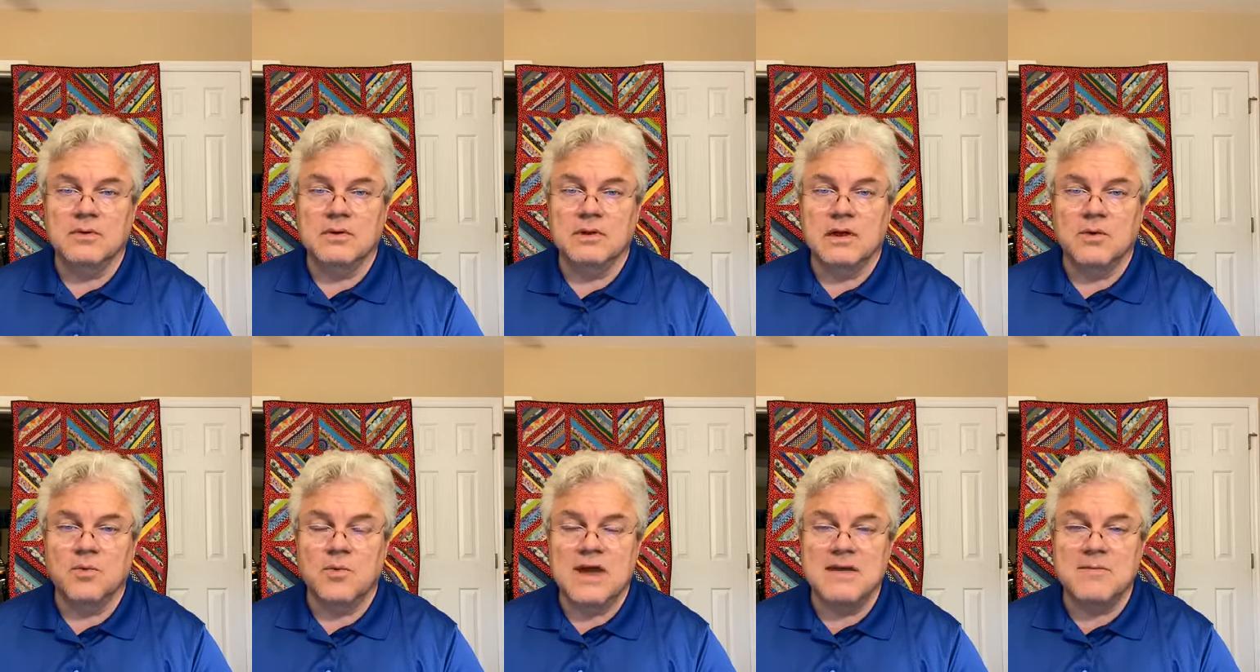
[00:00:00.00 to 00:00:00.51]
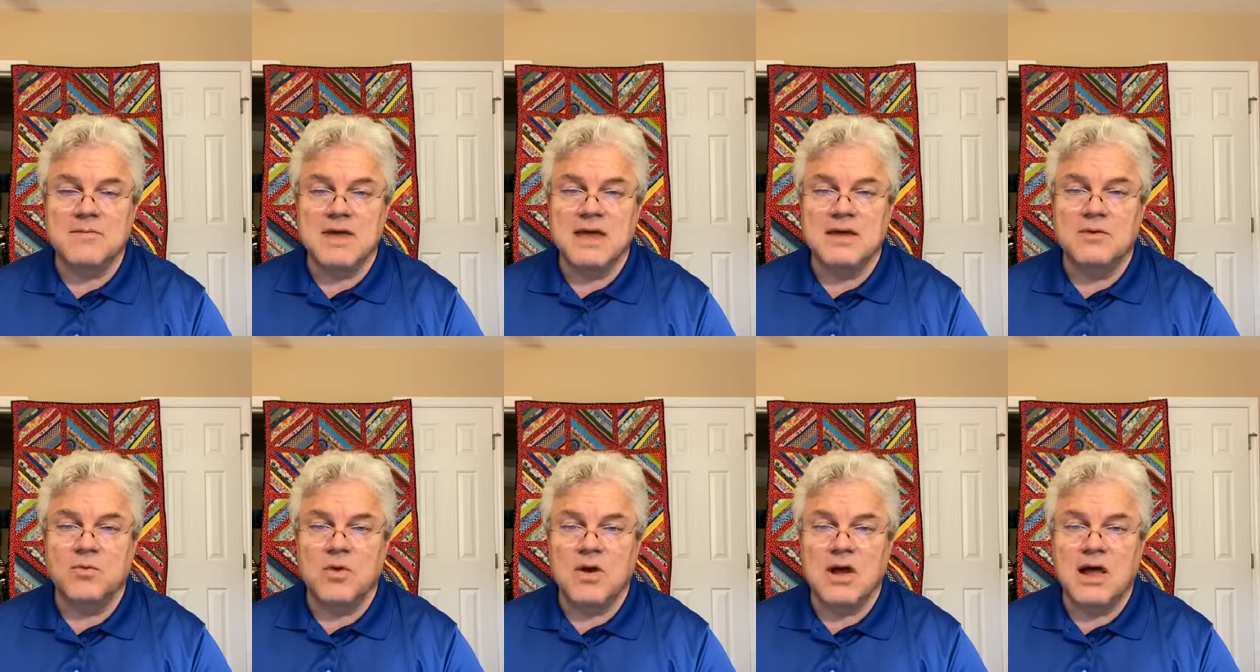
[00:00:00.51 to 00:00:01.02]
Wake
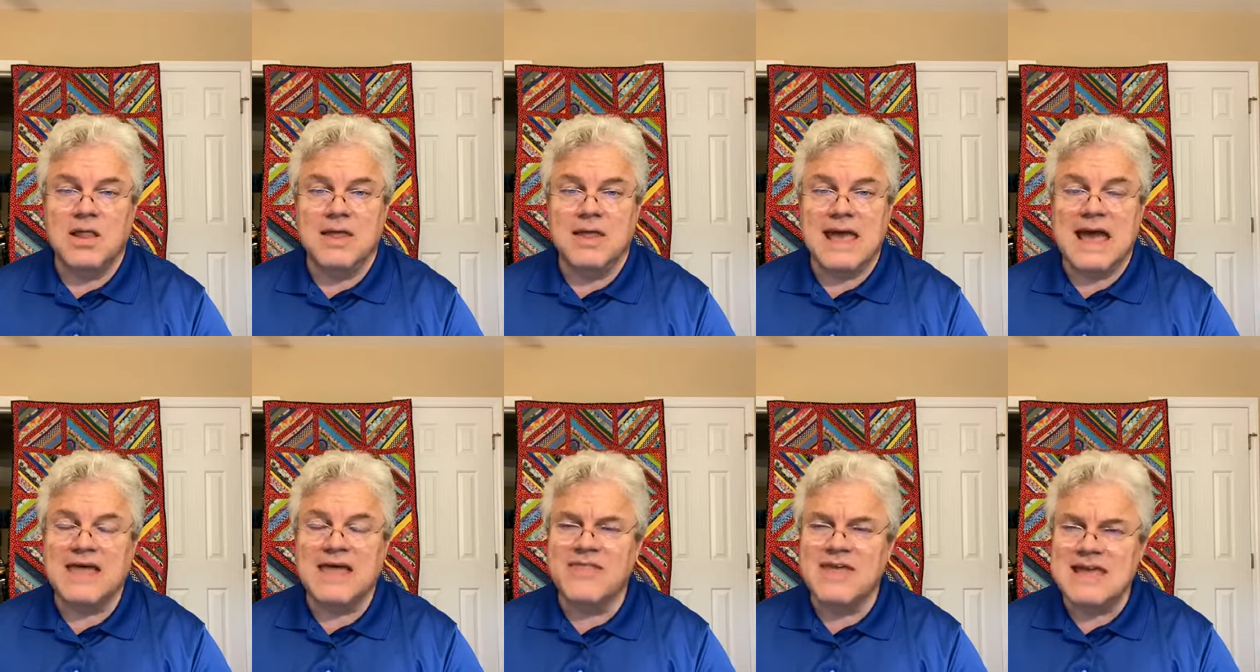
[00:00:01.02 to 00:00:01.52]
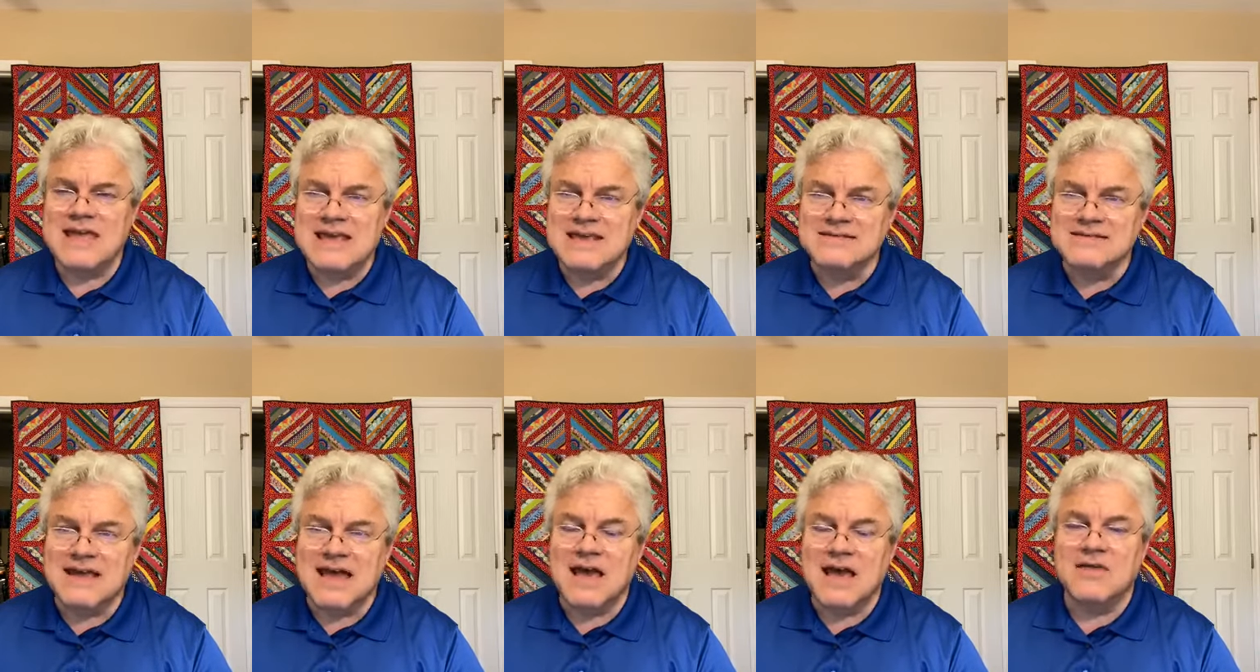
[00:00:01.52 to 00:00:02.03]
Med Raleigh. I think
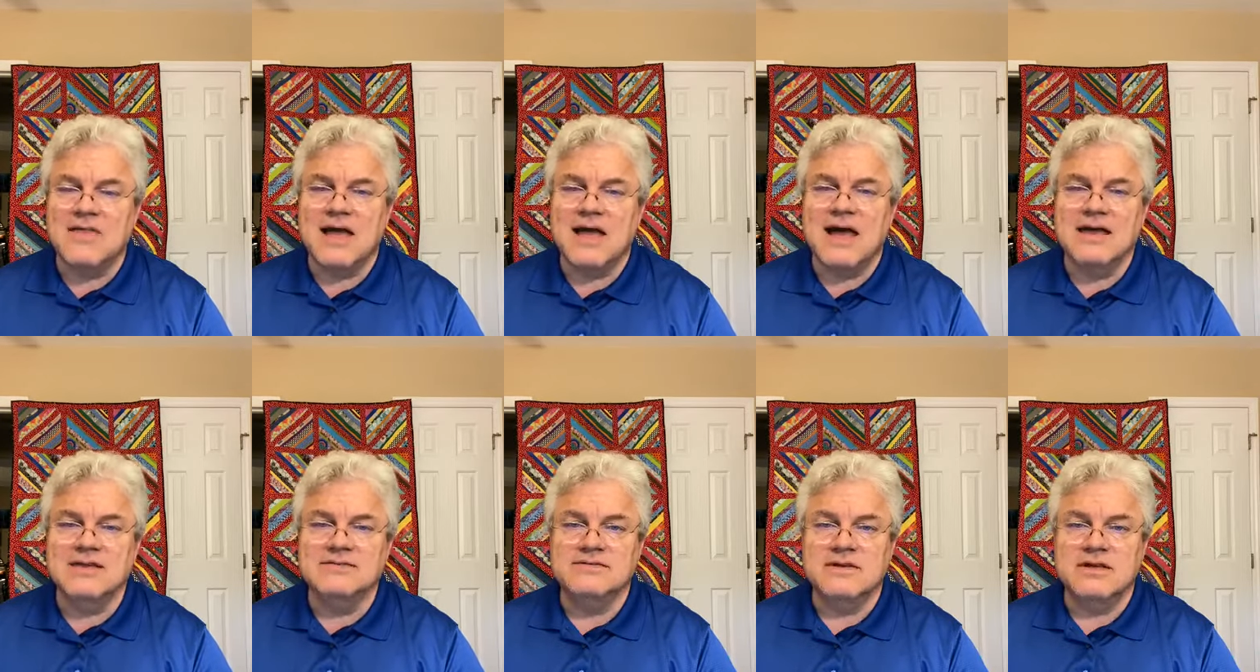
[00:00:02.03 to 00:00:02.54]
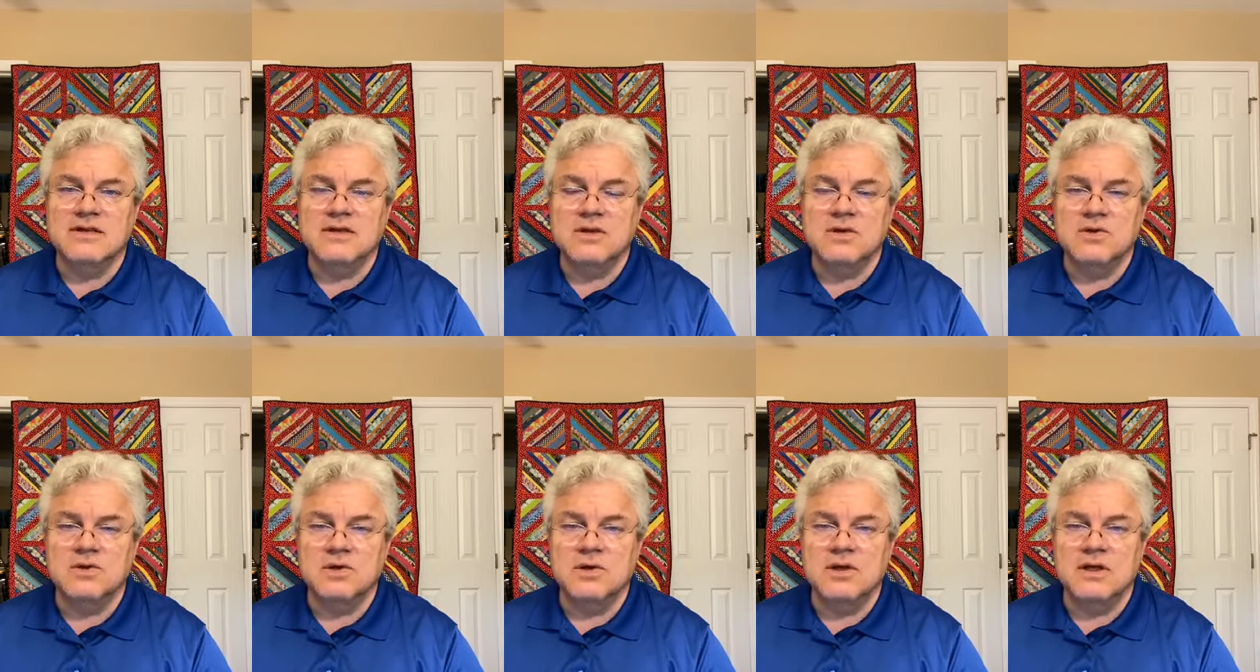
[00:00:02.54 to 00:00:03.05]
he's out of the
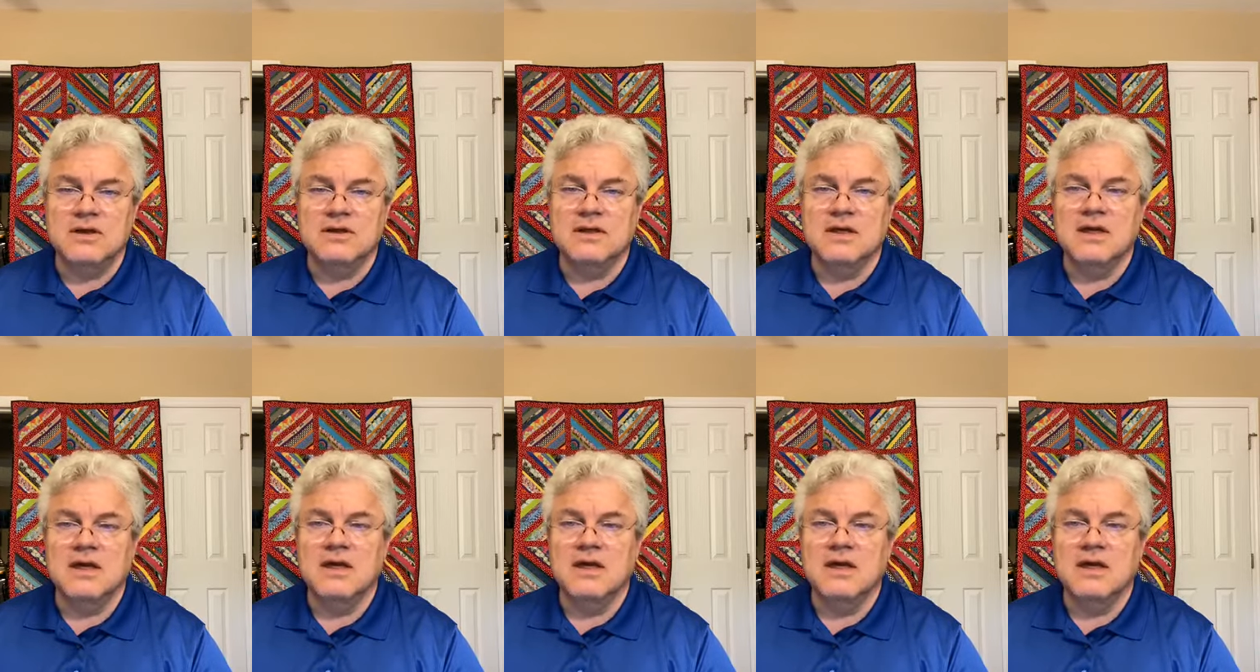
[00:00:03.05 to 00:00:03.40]
ICU unit.